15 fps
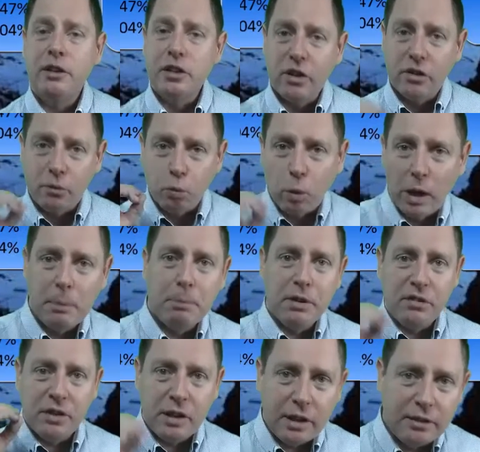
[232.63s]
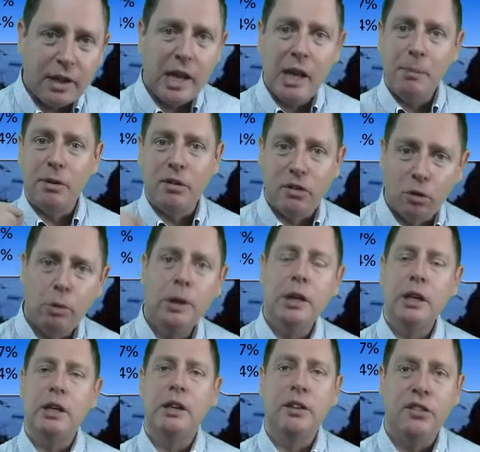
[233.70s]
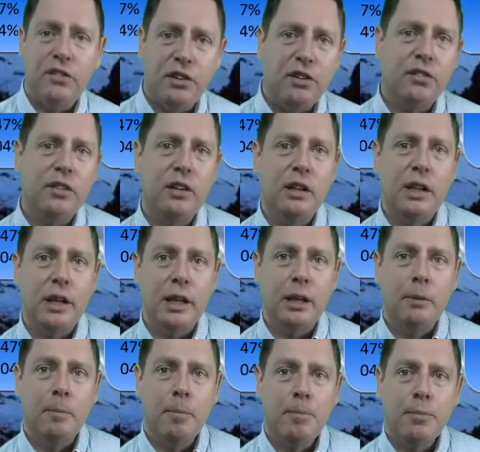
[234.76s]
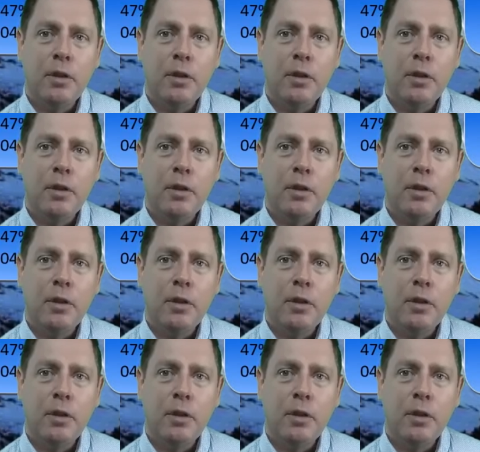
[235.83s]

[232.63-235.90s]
just 1% a day, but doing it consistently,